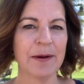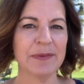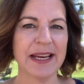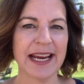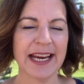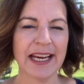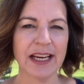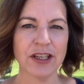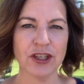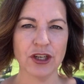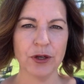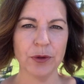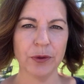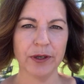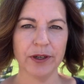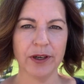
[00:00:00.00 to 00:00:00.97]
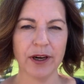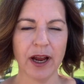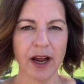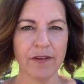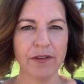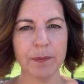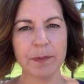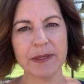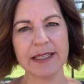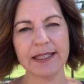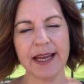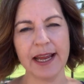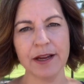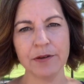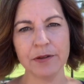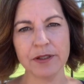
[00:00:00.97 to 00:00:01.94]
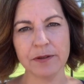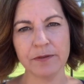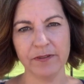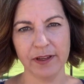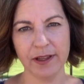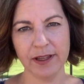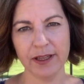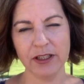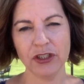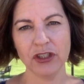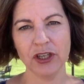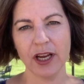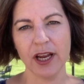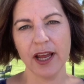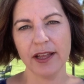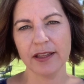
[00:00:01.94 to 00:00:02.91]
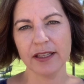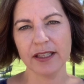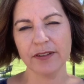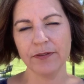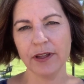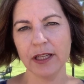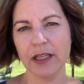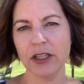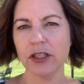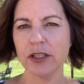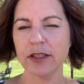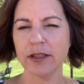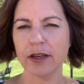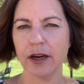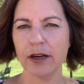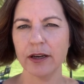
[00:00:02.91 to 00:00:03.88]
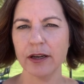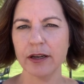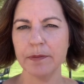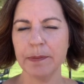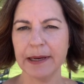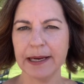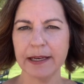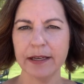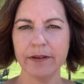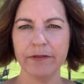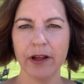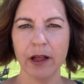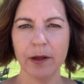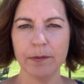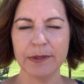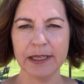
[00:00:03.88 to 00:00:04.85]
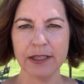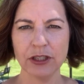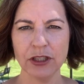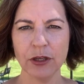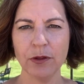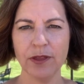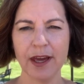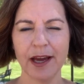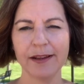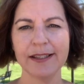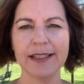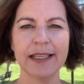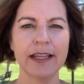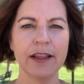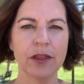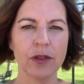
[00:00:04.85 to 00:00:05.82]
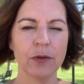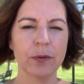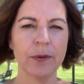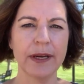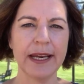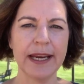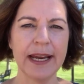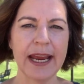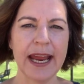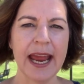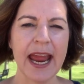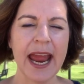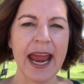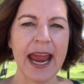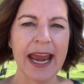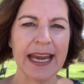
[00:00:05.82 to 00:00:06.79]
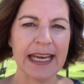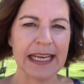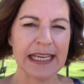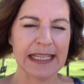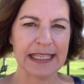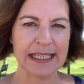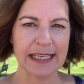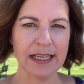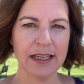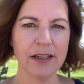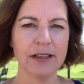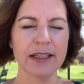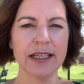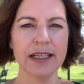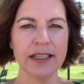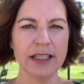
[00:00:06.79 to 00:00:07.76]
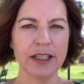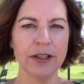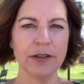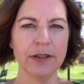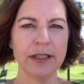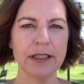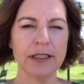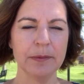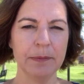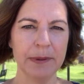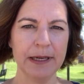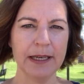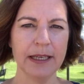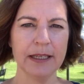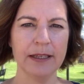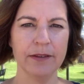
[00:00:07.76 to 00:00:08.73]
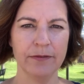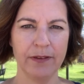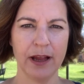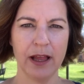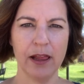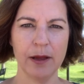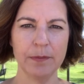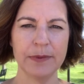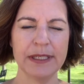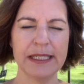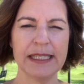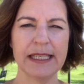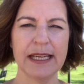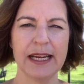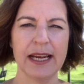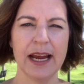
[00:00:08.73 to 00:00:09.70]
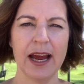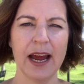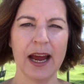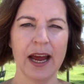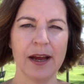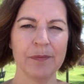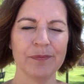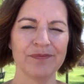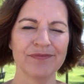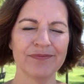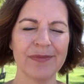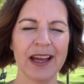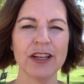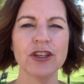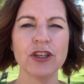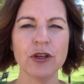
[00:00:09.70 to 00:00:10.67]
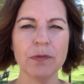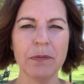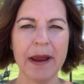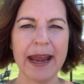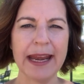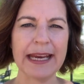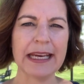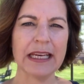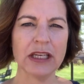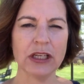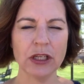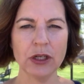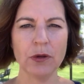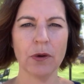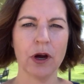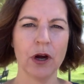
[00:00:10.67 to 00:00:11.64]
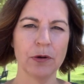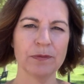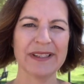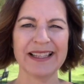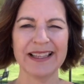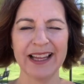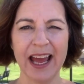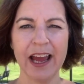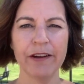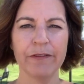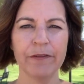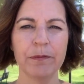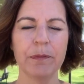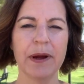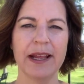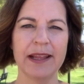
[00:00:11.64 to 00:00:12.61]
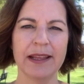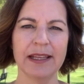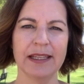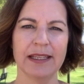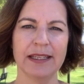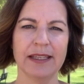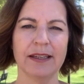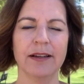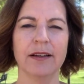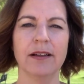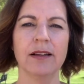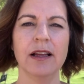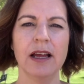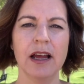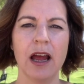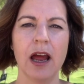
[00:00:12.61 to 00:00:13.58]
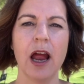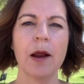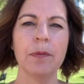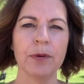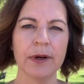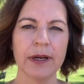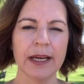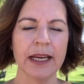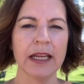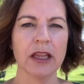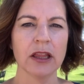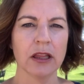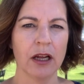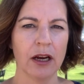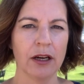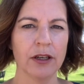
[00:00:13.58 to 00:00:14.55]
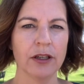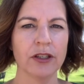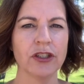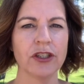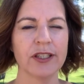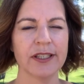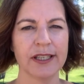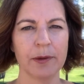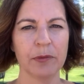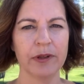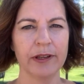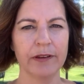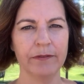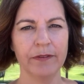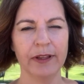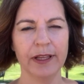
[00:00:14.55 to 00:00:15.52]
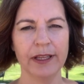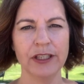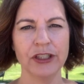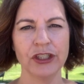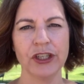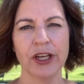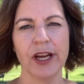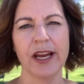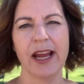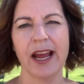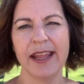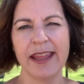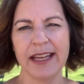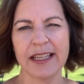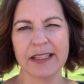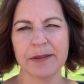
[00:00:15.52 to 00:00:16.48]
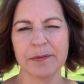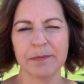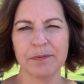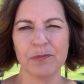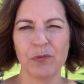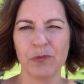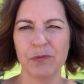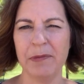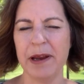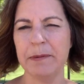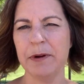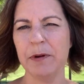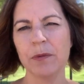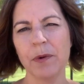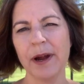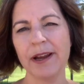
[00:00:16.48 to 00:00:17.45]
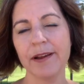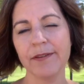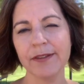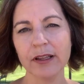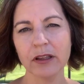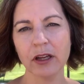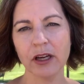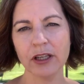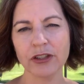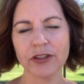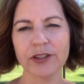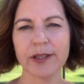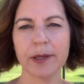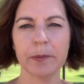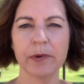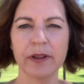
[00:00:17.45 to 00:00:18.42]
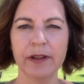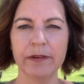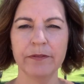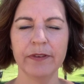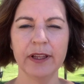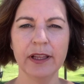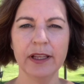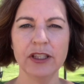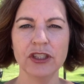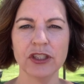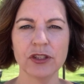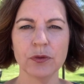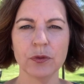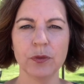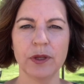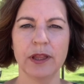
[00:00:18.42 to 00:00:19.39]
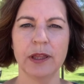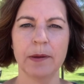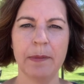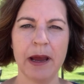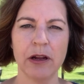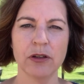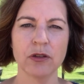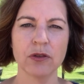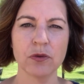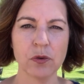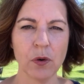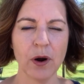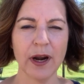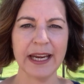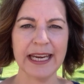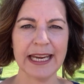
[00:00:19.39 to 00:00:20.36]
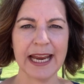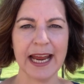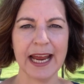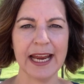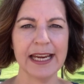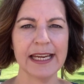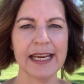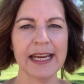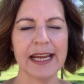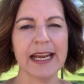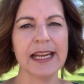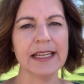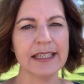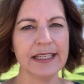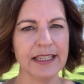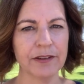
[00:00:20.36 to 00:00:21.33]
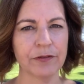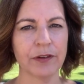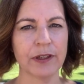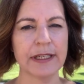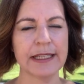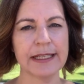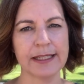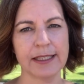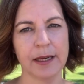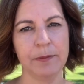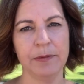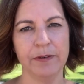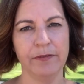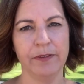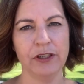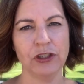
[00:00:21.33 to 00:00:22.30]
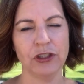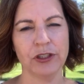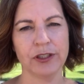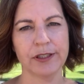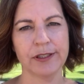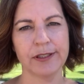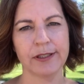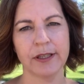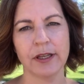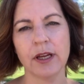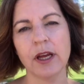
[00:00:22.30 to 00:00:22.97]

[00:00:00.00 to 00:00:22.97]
I'm taking a tour of the Paseos Village. This village started being developed in 2003 and it is still continuing to be developed. Um, not too many new homes left, but it's still a pretty large Summerlin village think it's maybe one of the larger Summerlin villages with about 29 different subdivisions.